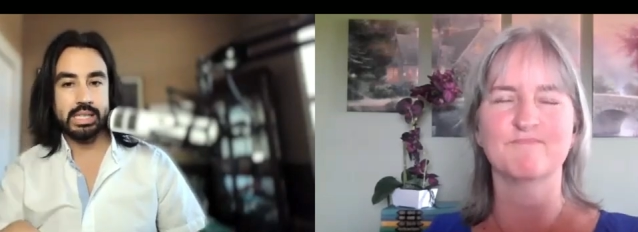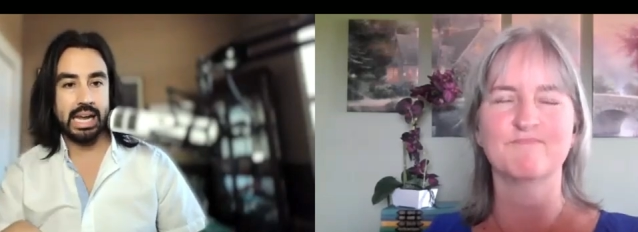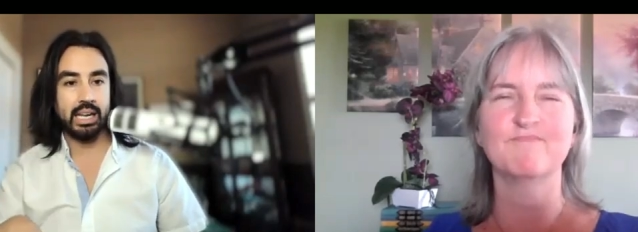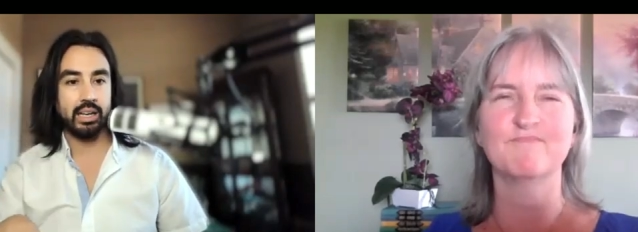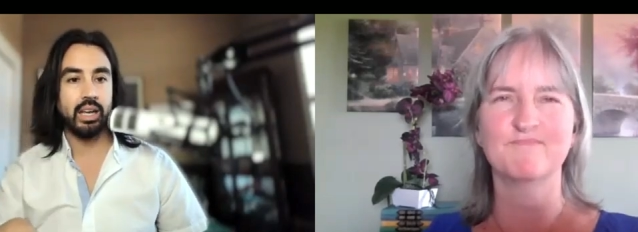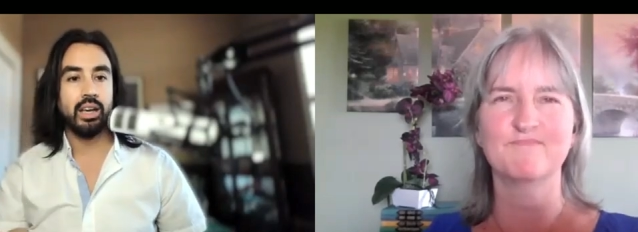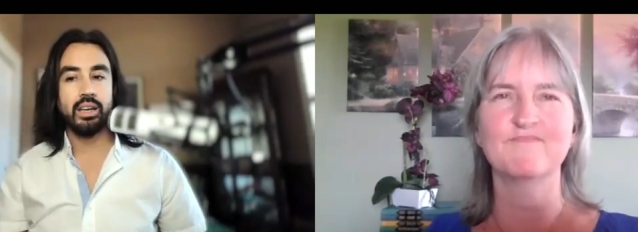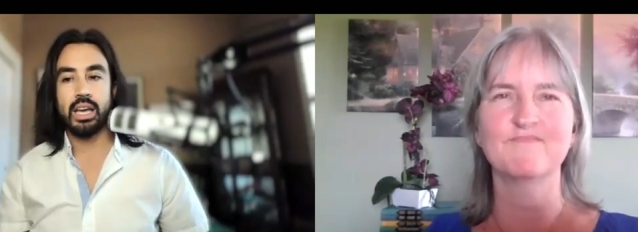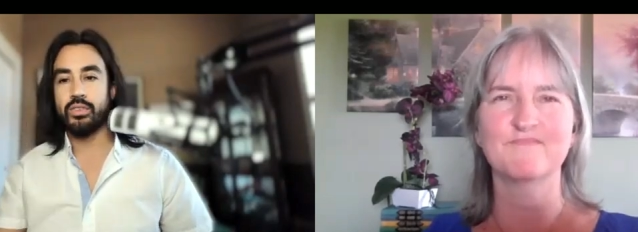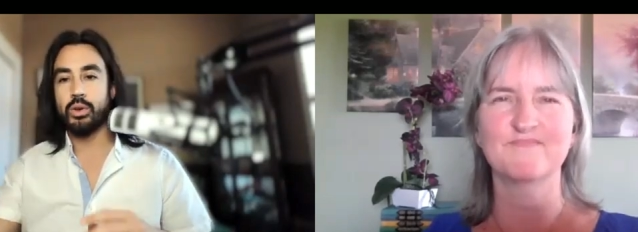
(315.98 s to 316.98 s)
Speaker 1: mm-hmm. dating.
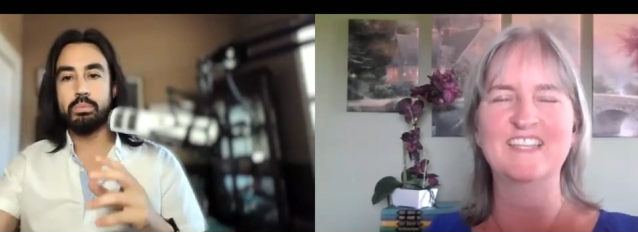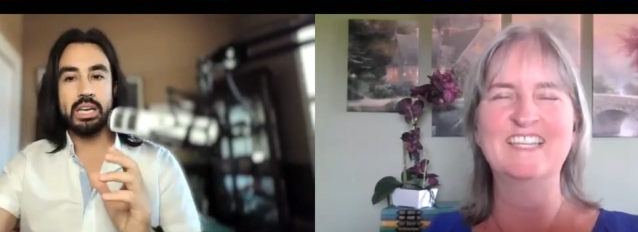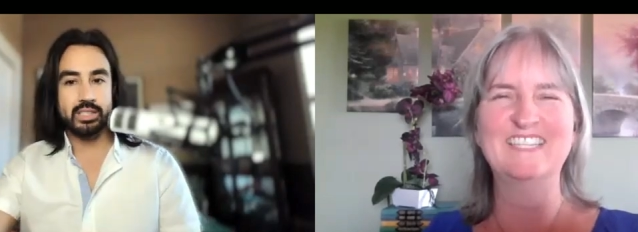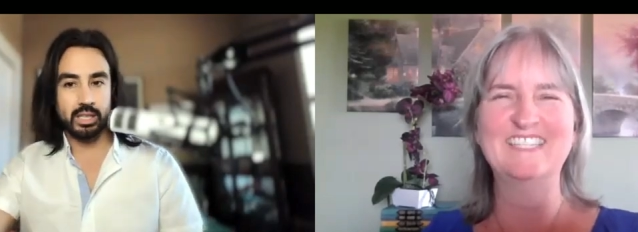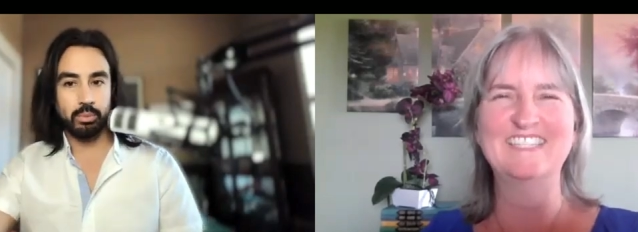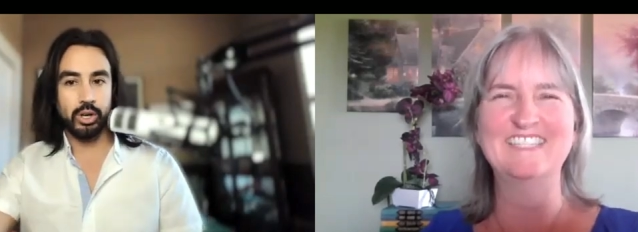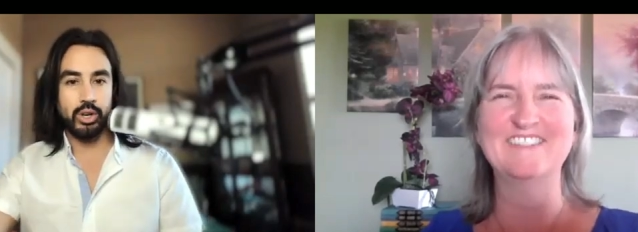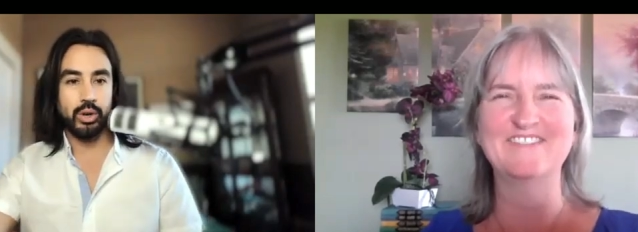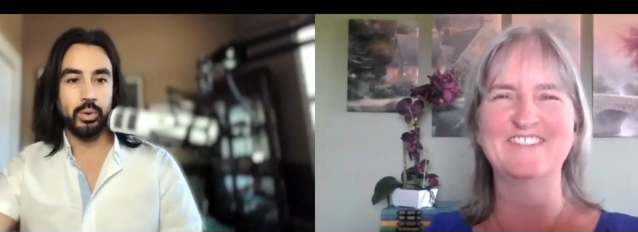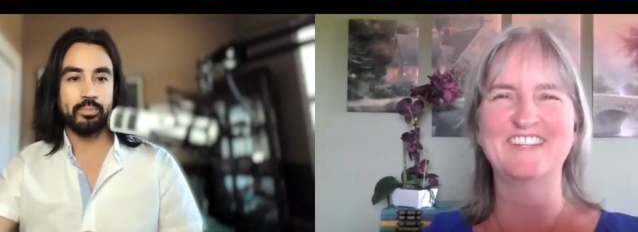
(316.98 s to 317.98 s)
If you meet someone
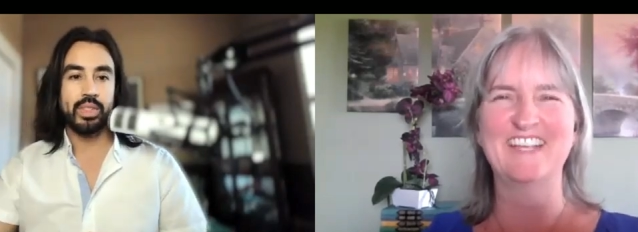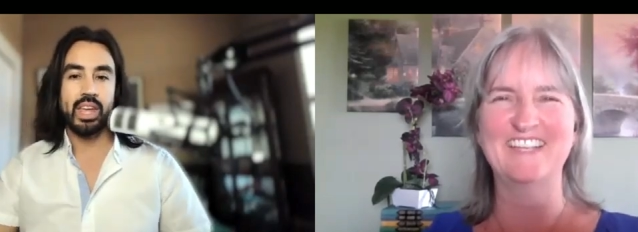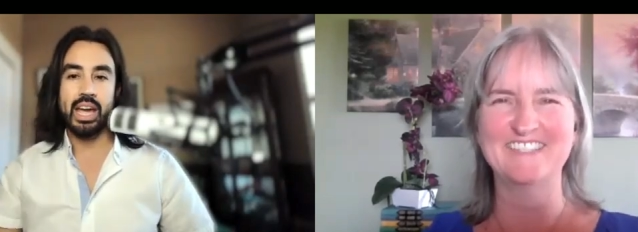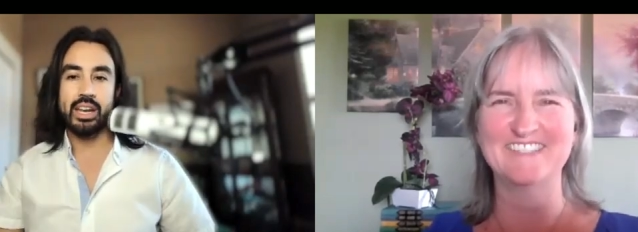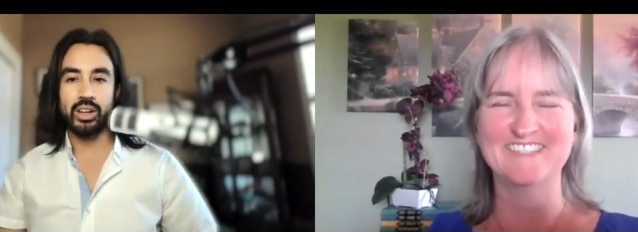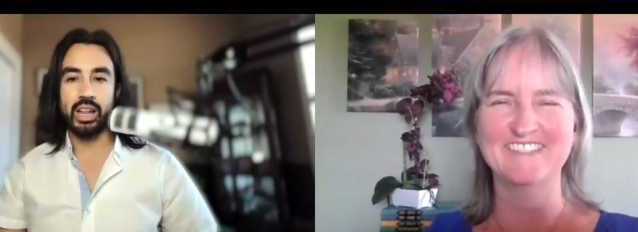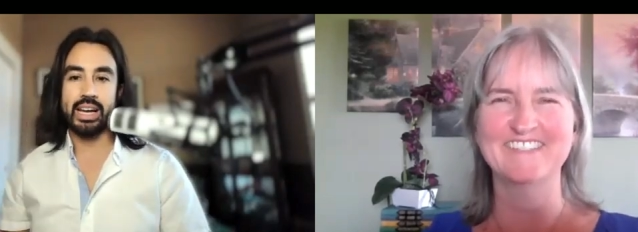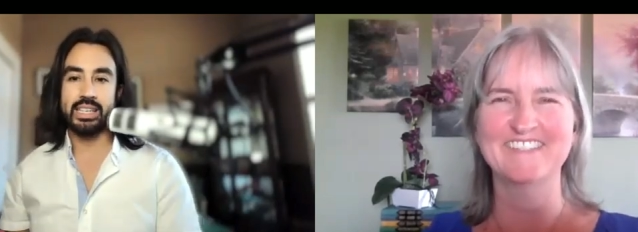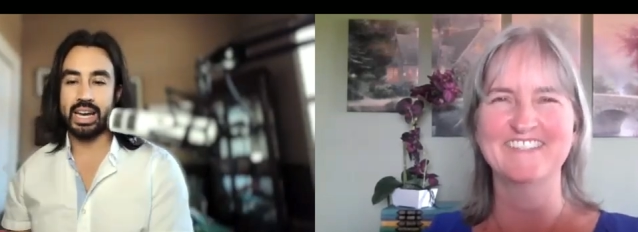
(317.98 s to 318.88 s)
new and you're like